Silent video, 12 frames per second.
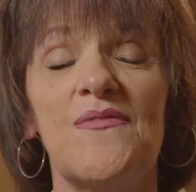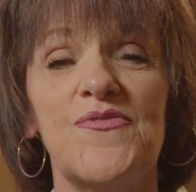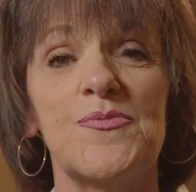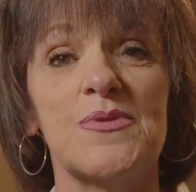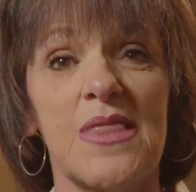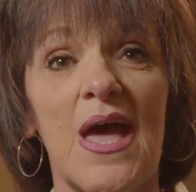If
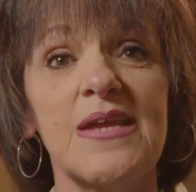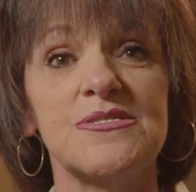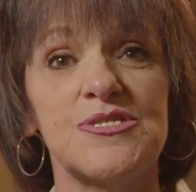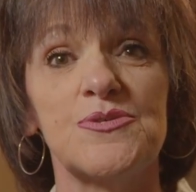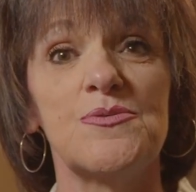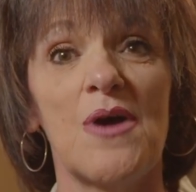you would
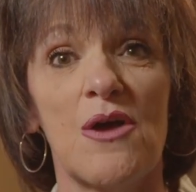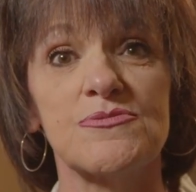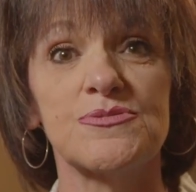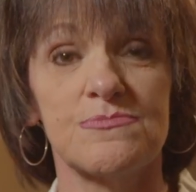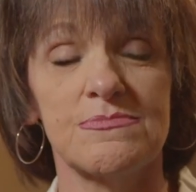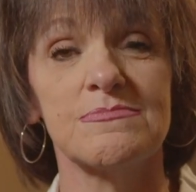like to,
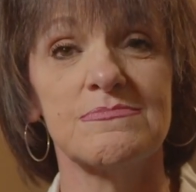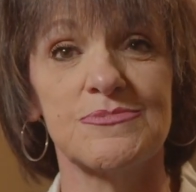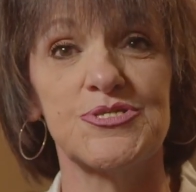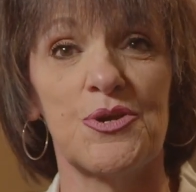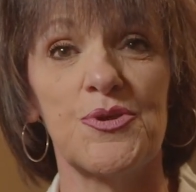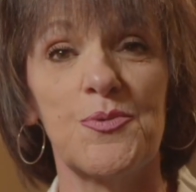I'll
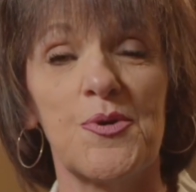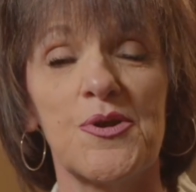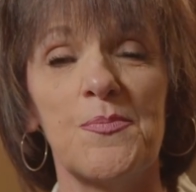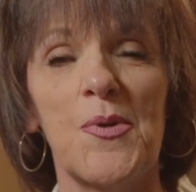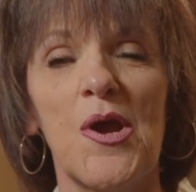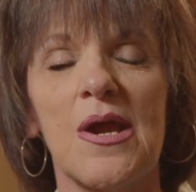show you where
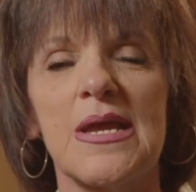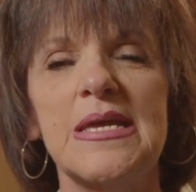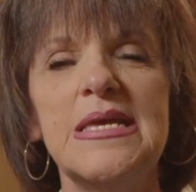to park.